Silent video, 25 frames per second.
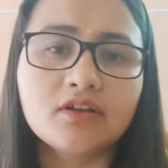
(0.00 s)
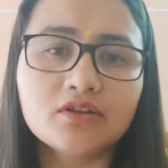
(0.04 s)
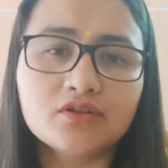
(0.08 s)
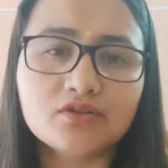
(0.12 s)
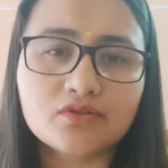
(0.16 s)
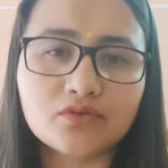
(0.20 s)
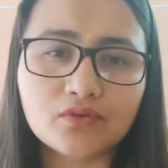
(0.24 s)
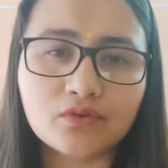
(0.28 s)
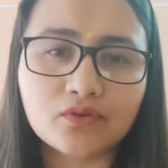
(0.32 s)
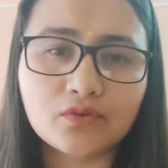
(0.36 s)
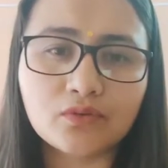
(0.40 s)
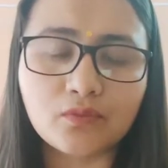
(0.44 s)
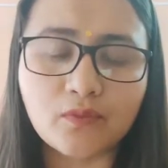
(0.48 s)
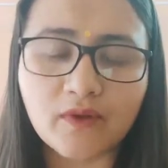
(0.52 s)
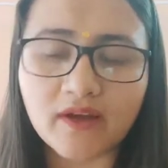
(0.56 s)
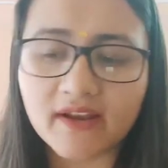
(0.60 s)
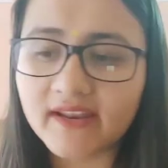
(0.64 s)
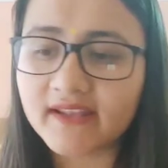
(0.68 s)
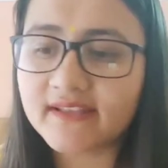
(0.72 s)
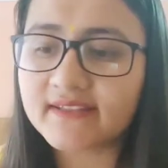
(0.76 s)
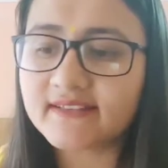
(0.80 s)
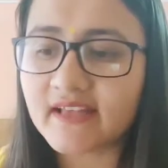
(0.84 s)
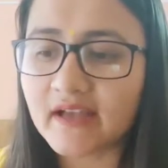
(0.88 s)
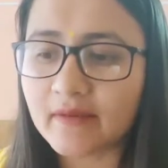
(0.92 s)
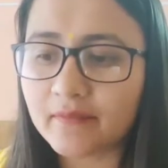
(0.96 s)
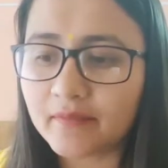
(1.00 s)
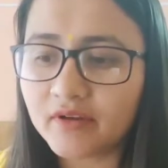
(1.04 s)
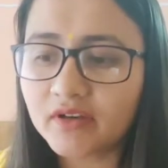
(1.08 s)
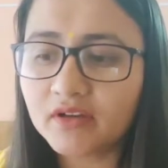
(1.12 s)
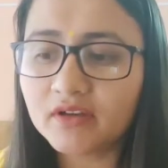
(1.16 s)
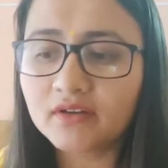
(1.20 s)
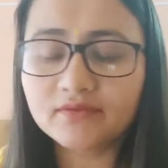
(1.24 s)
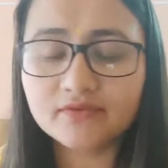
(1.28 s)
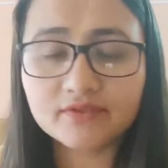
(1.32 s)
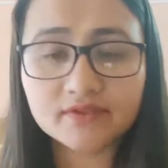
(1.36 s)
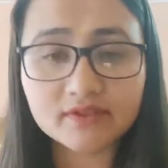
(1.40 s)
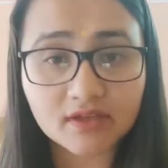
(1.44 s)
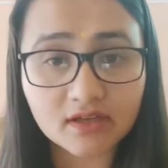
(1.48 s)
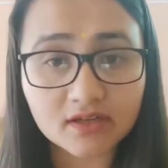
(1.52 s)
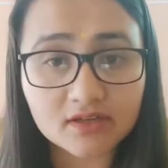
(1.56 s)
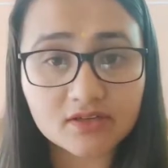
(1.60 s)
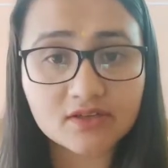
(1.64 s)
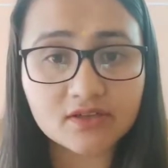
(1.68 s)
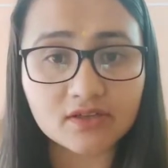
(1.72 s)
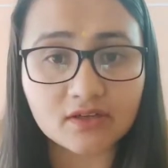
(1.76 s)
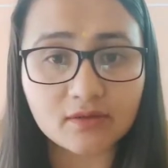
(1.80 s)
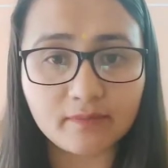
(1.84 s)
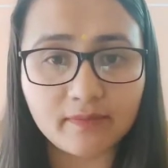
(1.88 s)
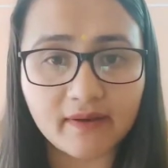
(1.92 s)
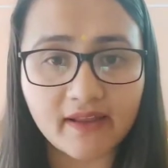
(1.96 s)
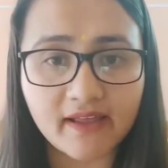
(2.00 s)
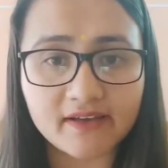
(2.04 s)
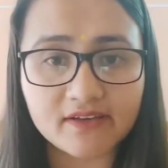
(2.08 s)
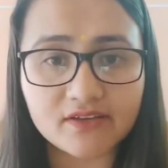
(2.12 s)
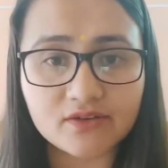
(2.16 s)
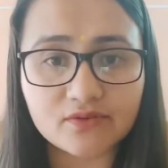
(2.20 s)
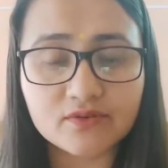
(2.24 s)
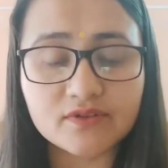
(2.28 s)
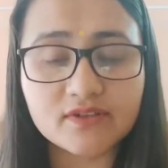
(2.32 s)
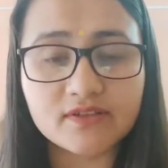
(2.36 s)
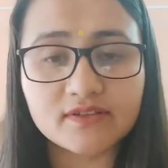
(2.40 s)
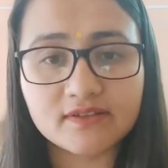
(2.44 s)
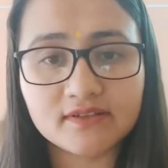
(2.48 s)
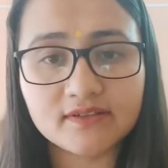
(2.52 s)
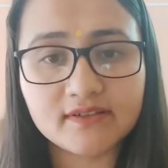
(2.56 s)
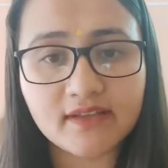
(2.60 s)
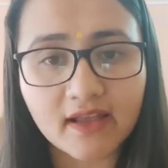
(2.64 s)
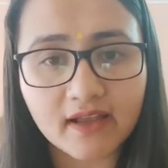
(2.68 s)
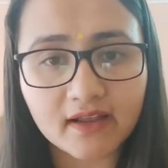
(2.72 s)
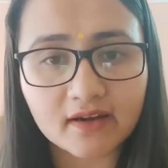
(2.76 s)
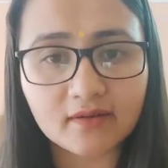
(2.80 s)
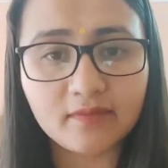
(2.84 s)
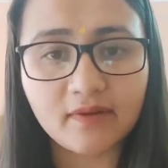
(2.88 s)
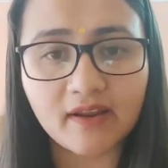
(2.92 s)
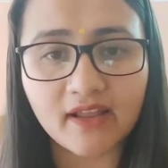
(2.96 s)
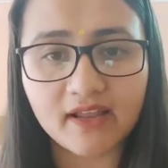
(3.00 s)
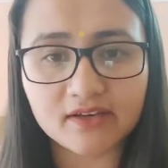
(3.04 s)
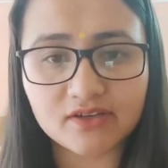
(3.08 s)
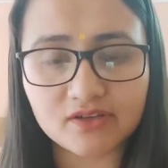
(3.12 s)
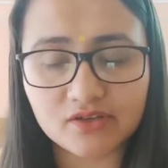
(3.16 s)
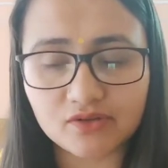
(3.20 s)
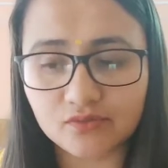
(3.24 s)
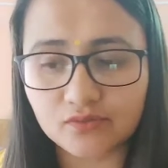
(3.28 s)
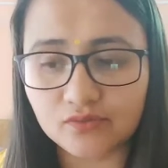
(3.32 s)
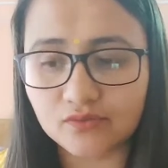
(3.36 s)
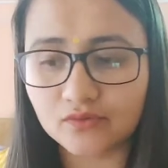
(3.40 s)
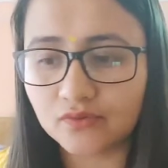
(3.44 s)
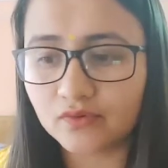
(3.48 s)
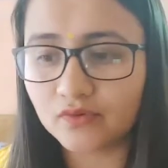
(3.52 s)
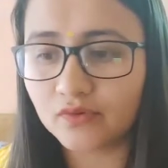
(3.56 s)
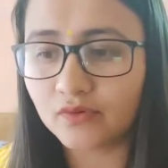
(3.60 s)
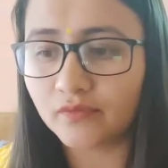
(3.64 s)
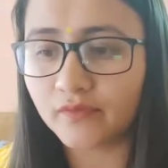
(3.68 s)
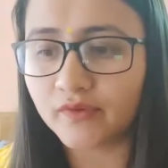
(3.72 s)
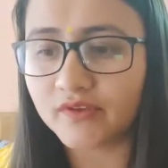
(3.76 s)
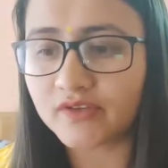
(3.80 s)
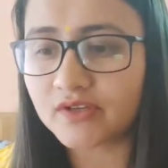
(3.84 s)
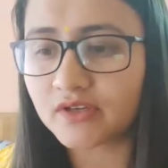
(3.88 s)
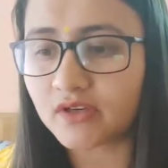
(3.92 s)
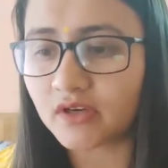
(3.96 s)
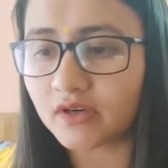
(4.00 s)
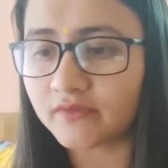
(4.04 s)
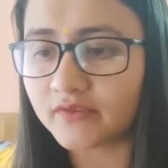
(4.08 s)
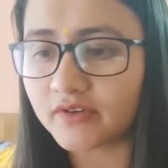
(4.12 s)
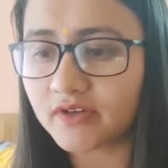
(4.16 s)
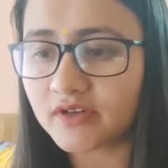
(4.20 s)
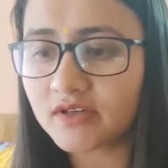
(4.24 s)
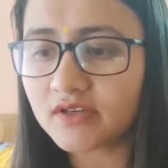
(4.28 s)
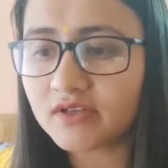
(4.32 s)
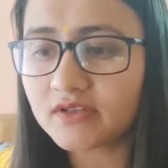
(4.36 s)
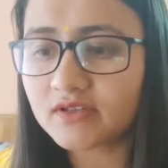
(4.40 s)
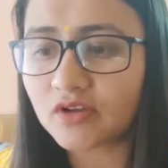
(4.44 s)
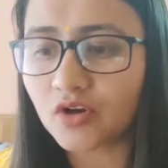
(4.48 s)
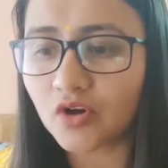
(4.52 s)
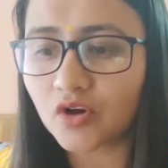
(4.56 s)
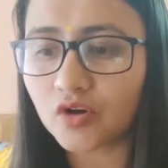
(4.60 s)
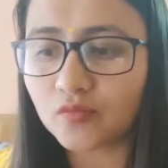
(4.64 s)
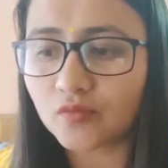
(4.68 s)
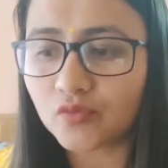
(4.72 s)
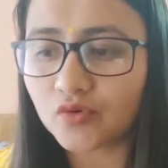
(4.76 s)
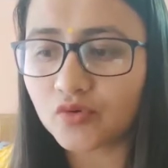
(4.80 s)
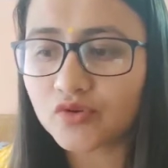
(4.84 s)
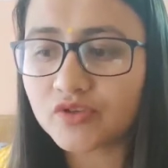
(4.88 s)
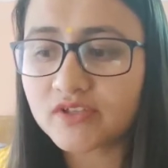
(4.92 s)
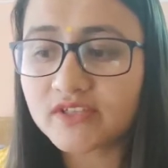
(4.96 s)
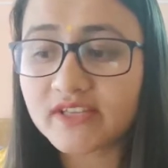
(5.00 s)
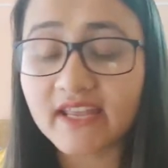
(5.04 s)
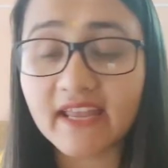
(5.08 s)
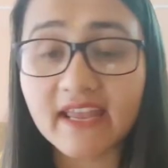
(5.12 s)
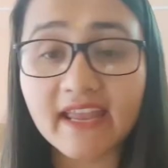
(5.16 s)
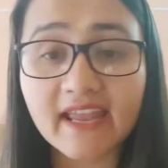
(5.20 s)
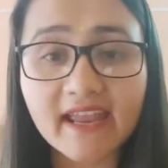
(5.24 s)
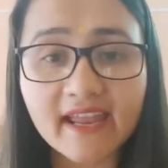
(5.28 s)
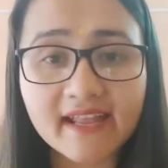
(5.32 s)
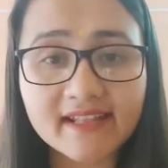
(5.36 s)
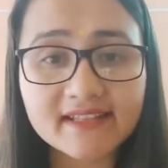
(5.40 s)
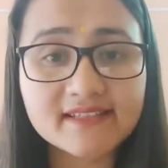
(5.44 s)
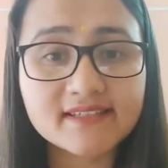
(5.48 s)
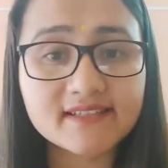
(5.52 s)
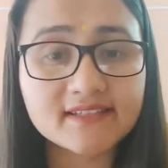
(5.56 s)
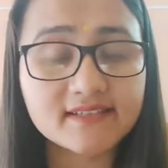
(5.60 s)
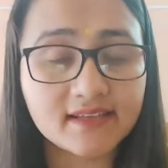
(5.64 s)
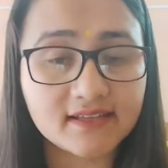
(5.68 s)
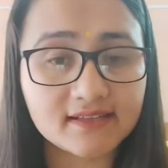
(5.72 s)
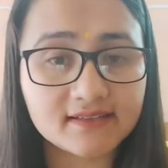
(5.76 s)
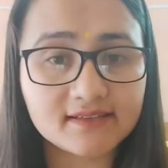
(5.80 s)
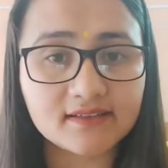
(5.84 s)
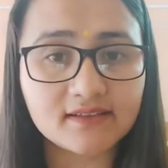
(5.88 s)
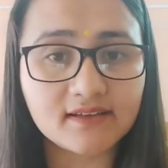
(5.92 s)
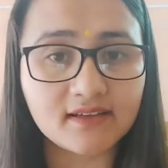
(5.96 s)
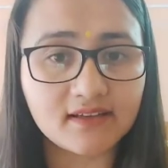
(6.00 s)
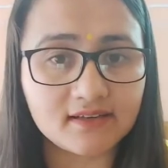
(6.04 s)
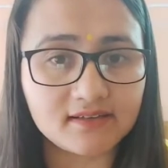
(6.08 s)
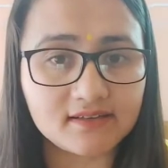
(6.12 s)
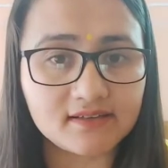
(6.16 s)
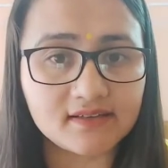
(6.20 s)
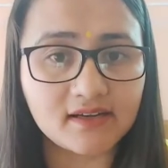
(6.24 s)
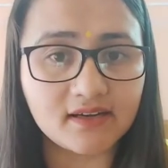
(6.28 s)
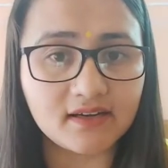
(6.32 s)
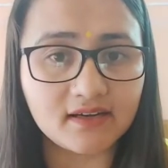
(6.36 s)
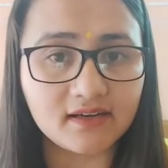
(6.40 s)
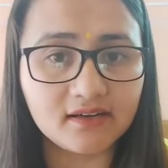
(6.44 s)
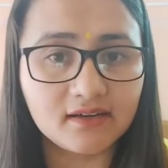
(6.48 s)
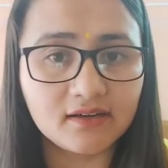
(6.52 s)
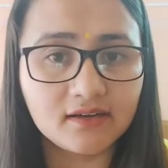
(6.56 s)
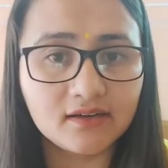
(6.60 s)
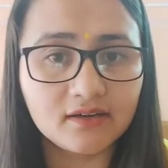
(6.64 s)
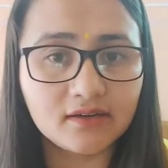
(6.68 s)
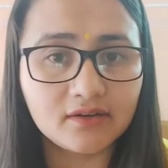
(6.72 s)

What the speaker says: So one example of such plateaus is the Deccan Plateau, which covers almost 8 states in India.